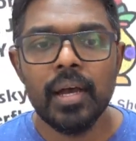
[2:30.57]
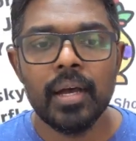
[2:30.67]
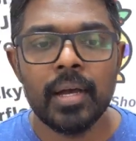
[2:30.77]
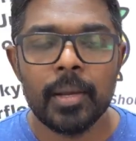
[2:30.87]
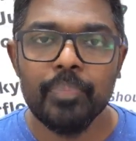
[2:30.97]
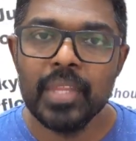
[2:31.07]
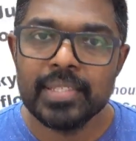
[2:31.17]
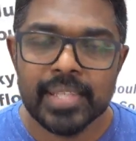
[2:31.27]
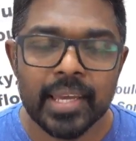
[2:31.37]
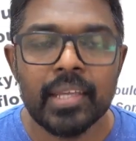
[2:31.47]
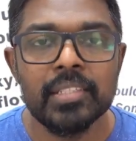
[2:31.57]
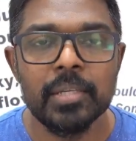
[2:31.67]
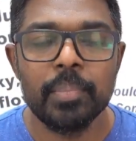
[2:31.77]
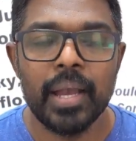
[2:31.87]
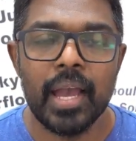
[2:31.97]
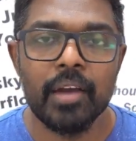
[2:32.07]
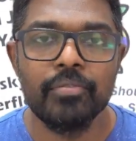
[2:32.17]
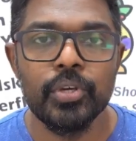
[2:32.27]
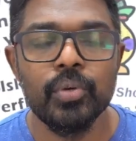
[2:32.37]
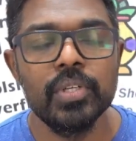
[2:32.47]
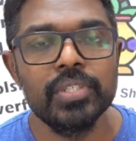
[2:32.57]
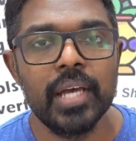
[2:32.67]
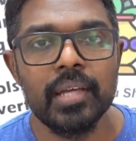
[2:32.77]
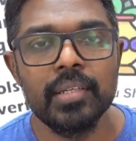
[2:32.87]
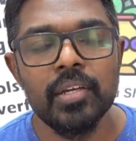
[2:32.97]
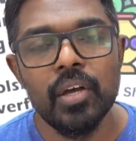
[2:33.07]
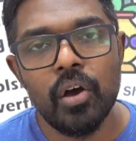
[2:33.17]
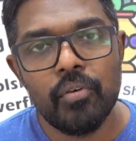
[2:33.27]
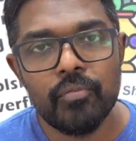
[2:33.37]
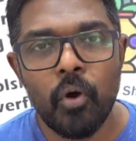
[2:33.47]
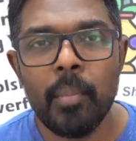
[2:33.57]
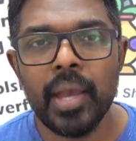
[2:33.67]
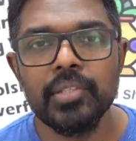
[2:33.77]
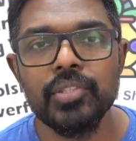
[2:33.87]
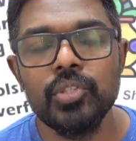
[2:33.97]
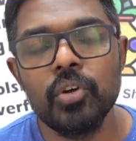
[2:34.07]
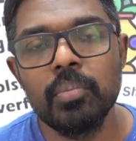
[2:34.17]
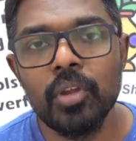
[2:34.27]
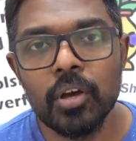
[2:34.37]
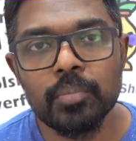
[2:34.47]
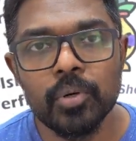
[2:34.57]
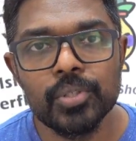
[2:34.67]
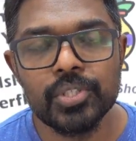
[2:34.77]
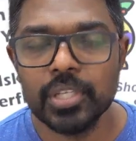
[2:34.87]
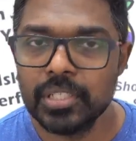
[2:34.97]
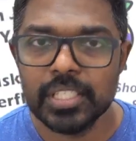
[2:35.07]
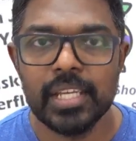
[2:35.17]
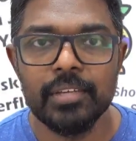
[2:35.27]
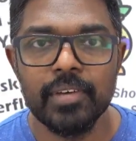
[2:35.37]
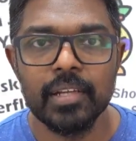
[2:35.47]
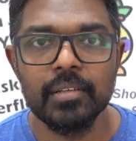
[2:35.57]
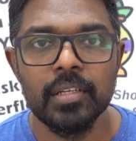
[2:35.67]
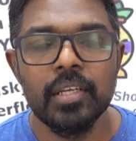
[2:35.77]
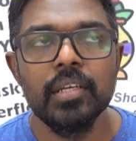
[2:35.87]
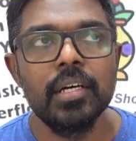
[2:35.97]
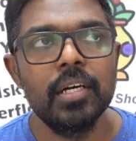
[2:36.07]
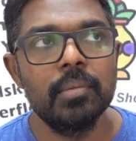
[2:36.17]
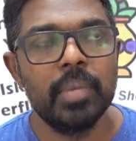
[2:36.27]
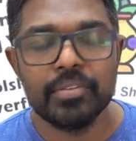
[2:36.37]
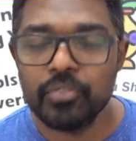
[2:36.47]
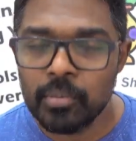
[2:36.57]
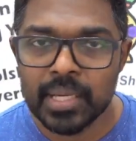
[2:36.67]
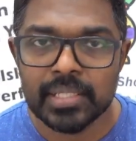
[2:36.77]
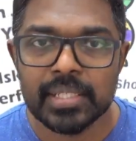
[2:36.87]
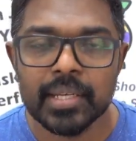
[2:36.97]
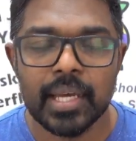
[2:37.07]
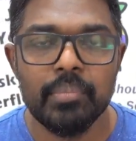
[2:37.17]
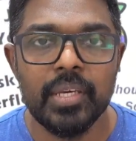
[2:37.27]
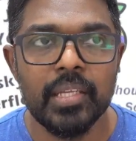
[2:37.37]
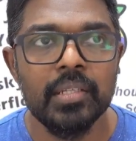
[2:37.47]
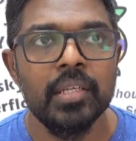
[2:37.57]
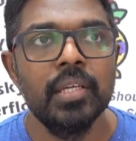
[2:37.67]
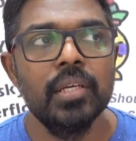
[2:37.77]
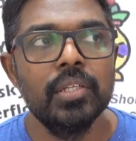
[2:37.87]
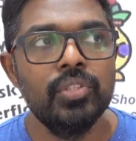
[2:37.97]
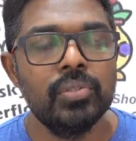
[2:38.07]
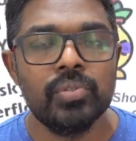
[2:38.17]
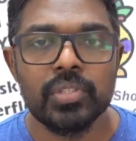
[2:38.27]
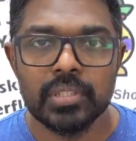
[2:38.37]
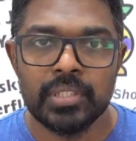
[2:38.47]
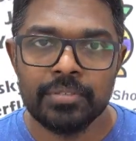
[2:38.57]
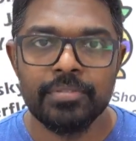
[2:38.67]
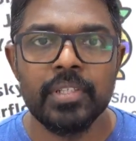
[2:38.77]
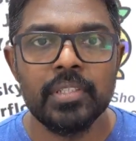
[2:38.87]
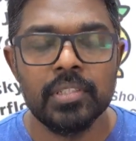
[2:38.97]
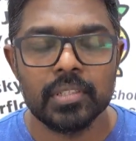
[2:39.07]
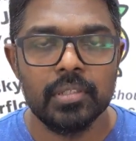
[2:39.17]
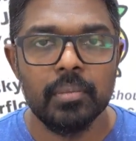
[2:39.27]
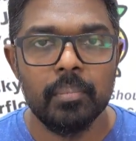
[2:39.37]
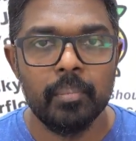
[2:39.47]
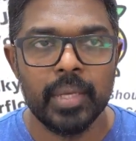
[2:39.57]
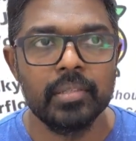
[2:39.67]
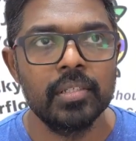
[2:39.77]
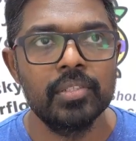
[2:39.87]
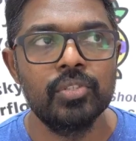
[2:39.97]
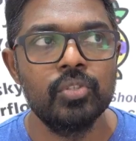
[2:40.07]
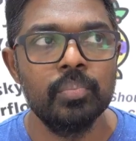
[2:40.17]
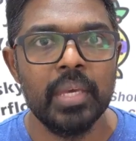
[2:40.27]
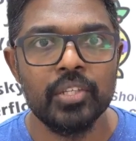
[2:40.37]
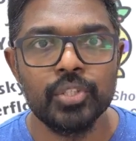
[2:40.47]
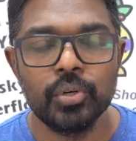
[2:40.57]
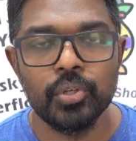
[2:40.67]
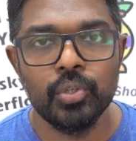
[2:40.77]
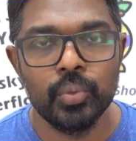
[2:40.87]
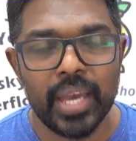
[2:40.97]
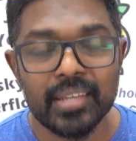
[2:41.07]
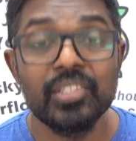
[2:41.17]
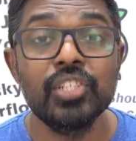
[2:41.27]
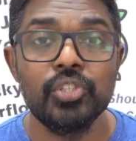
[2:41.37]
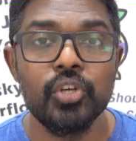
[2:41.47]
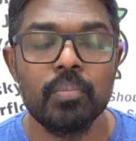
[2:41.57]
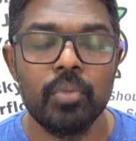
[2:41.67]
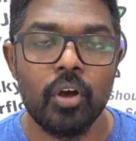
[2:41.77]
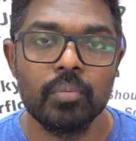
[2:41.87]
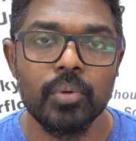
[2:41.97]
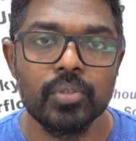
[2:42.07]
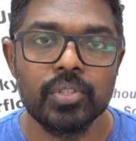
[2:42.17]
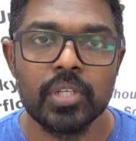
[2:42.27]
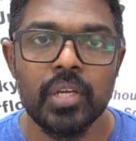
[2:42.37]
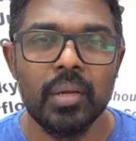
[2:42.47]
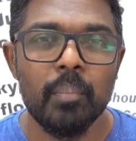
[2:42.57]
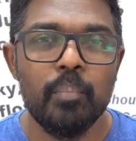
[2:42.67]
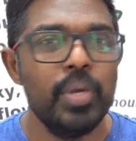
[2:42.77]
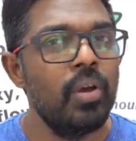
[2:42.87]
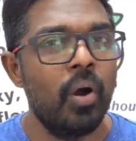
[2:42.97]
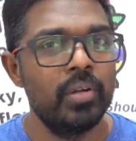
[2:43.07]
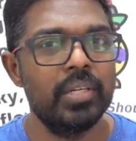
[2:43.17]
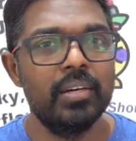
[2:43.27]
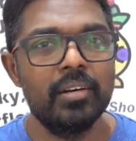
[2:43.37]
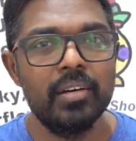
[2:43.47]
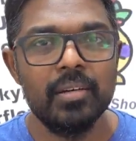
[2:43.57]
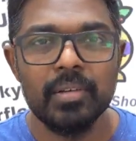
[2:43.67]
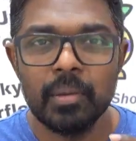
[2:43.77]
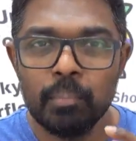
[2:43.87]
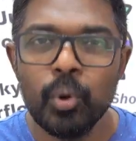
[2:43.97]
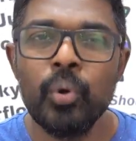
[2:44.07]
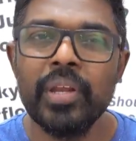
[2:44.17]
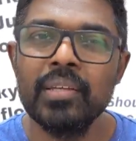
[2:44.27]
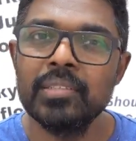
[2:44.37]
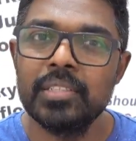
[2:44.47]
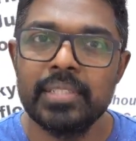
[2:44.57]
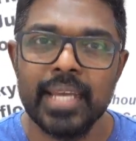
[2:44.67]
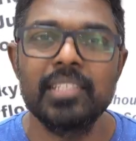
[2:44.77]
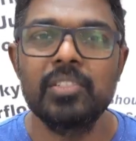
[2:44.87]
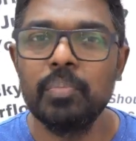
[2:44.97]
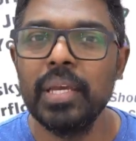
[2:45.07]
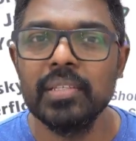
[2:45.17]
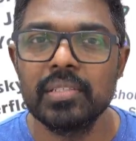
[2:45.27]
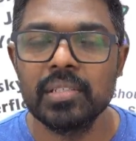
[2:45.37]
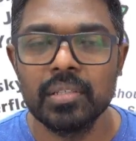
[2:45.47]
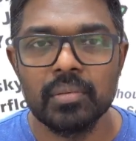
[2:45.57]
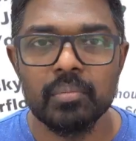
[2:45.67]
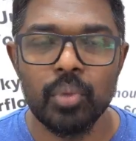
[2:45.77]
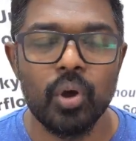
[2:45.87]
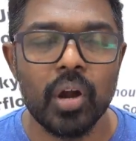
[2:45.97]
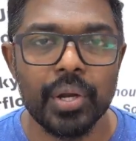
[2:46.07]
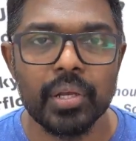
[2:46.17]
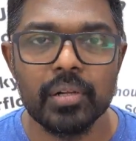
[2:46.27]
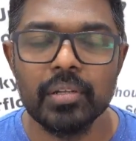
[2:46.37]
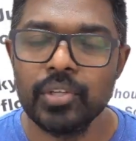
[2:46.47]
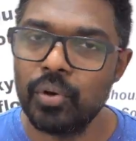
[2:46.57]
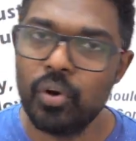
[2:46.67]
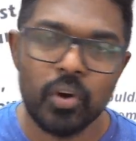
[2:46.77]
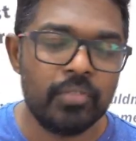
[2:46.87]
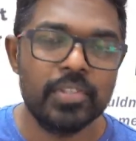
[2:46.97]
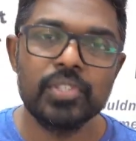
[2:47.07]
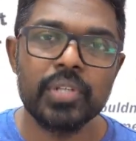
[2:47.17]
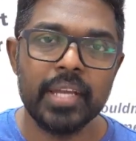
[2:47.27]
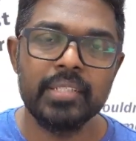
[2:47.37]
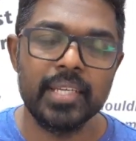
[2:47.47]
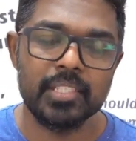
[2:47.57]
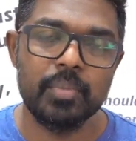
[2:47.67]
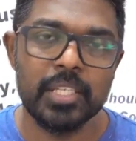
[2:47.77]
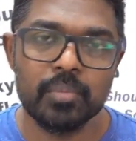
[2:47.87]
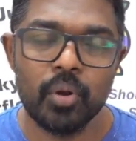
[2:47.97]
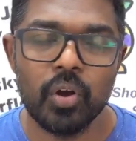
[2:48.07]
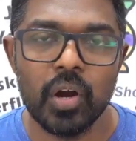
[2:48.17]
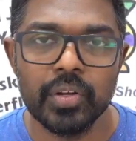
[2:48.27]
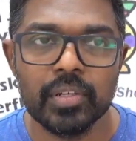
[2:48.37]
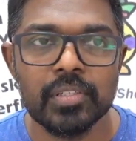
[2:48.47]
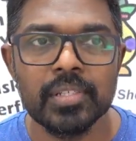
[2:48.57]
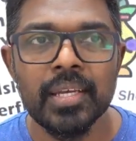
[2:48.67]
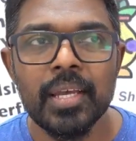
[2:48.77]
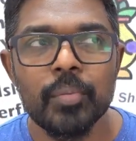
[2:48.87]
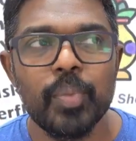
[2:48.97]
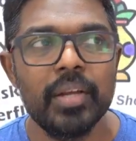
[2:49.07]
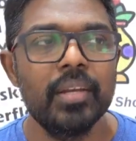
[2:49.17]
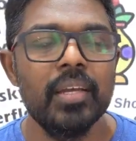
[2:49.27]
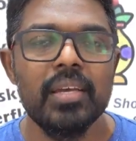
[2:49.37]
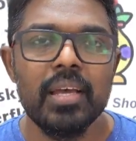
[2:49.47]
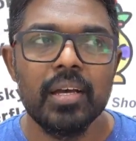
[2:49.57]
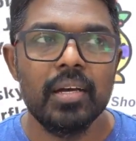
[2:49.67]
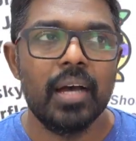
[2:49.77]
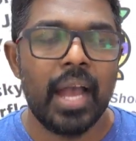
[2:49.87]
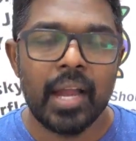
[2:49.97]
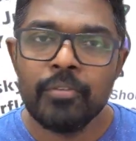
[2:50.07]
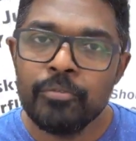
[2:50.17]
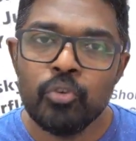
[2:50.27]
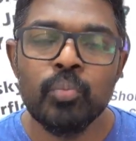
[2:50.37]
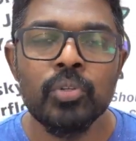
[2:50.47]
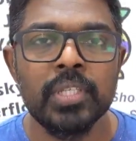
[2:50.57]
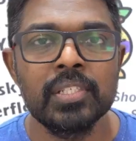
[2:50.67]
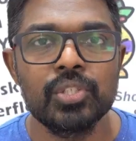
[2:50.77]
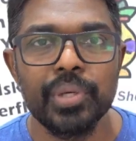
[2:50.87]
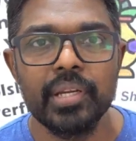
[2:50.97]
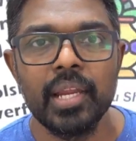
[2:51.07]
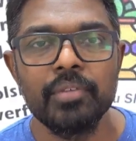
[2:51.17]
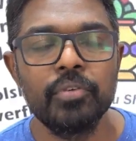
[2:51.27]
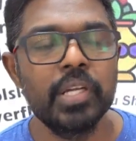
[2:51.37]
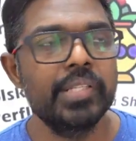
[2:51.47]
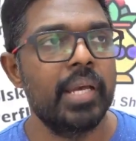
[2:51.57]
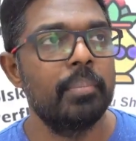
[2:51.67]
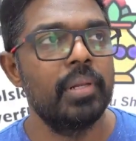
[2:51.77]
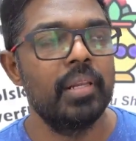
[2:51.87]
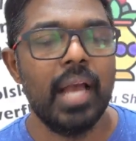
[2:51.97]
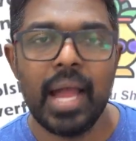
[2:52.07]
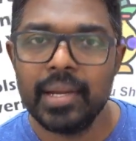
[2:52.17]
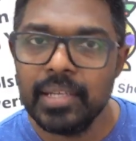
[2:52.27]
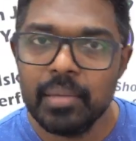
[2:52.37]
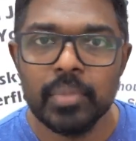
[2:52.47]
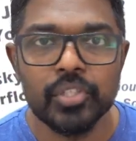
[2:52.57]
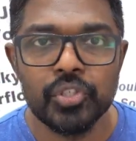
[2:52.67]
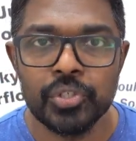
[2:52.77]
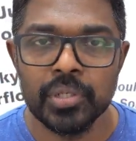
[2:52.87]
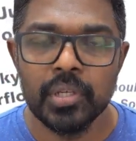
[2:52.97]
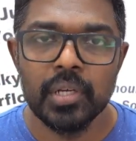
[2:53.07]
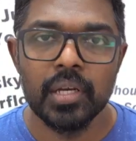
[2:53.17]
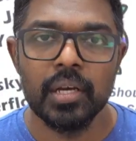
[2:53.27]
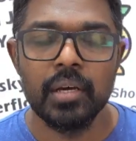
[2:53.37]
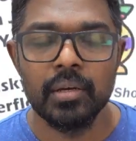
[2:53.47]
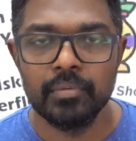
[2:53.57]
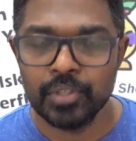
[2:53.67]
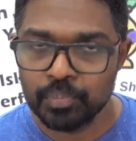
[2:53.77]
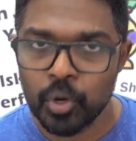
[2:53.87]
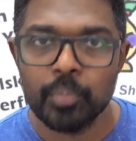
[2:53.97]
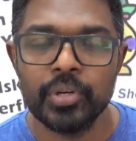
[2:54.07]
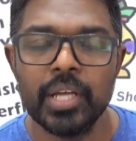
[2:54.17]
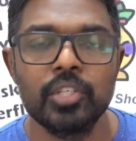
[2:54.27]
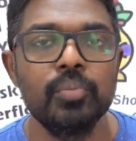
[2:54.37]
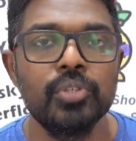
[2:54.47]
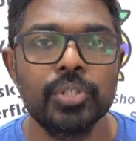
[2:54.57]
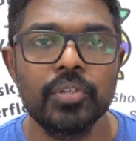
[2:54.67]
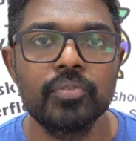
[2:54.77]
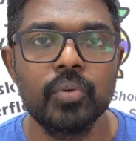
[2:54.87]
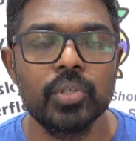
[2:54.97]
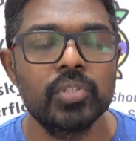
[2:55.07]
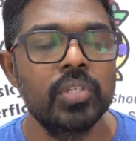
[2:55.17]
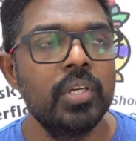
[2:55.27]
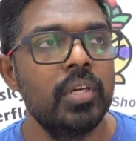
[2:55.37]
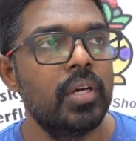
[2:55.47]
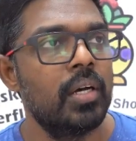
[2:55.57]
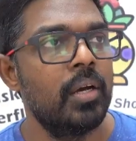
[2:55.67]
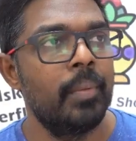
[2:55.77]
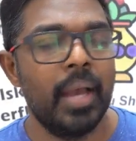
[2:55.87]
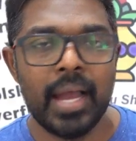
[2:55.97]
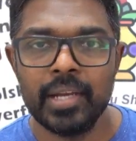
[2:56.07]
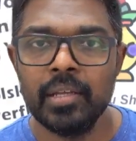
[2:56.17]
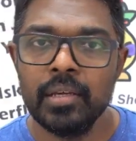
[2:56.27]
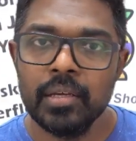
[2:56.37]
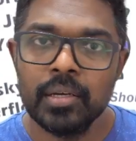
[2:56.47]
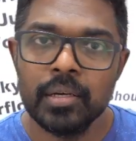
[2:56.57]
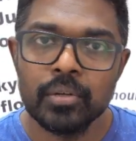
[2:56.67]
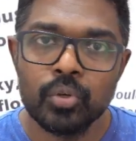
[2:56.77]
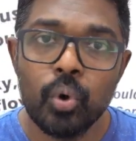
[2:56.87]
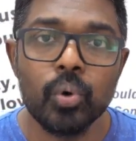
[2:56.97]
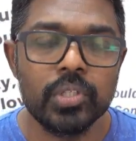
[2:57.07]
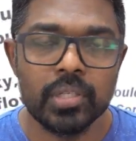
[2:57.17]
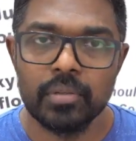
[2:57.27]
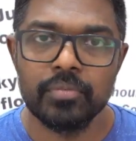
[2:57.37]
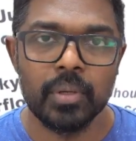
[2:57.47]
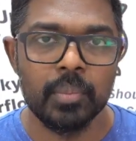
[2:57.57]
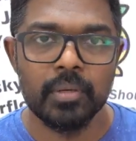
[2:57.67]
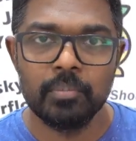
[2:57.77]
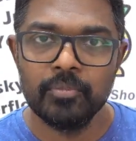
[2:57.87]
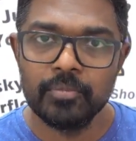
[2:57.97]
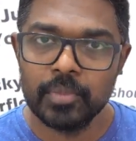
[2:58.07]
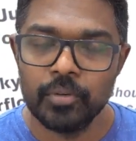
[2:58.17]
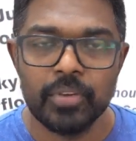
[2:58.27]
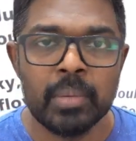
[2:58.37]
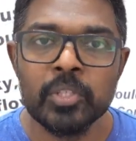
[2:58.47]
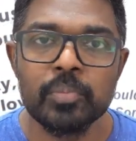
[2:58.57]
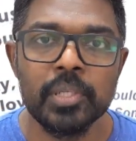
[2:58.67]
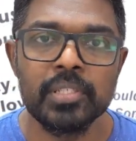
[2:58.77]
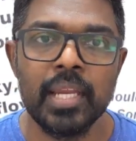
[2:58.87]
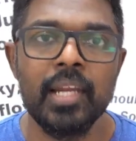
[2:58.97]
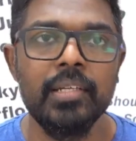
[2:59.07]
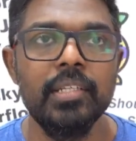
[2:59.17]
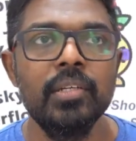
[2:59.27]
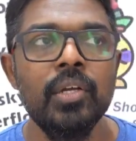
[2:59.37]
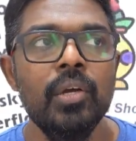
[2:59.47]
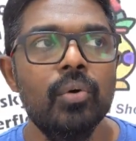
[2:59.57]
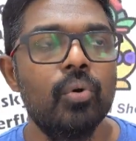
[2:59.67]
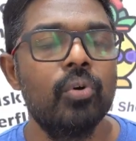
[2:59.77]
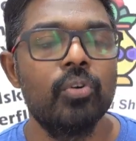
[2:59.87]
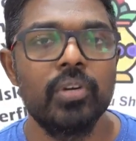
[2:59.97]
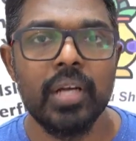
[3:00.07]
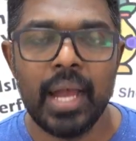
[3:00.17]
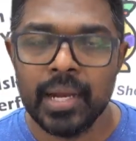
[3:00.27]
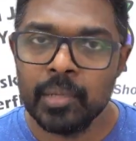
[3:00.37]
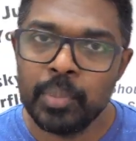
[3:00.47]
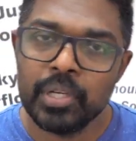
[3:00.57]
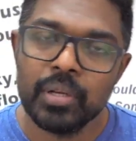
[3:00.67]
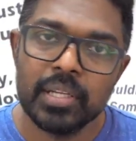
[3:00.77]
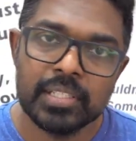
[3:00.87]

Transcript: Uh, the second tip I have for you is that format your blog post really well. Uh, by formatting, I mean use different methods to make sure you enrich your blog post beyond a, a boring text-based blog article. You know, all of us write text-based blog articles, but uh, add few more things to it. Like for example, add an image uh, with proper attribution, of course. Uh, add a quote from a you know famous personality, or add a particular